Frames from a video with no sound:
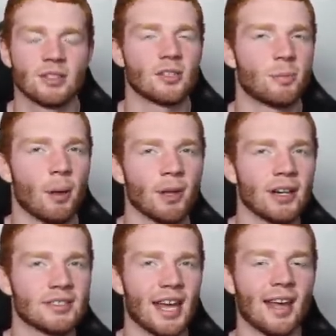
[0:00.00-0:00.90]
So it's probably
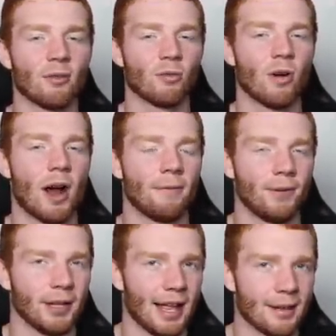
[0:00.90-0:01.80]
going to take
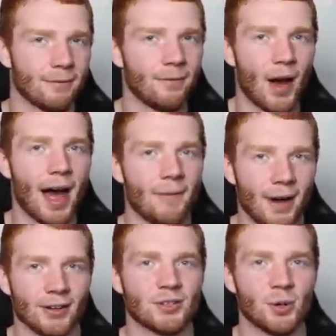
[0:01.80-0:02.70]
roughly like
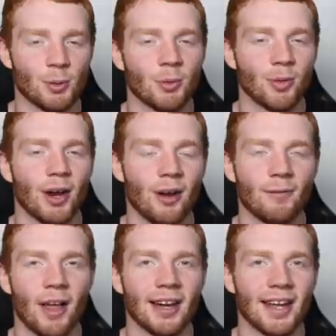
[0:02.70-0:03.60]
500 Triple Threat
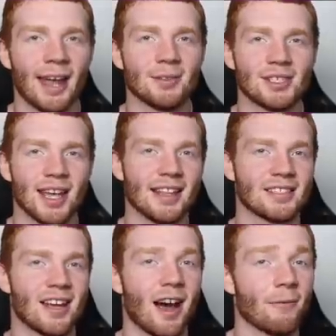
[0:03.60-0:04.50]
offline games to get
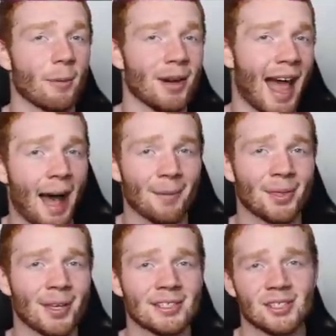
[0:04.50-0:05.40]
this card from an
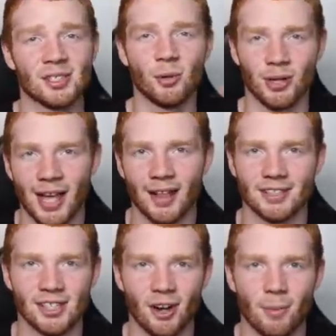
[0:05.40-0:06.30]
Amethyst to a
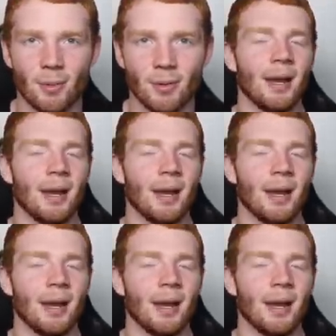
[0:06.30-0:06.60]
Galaxy Opal.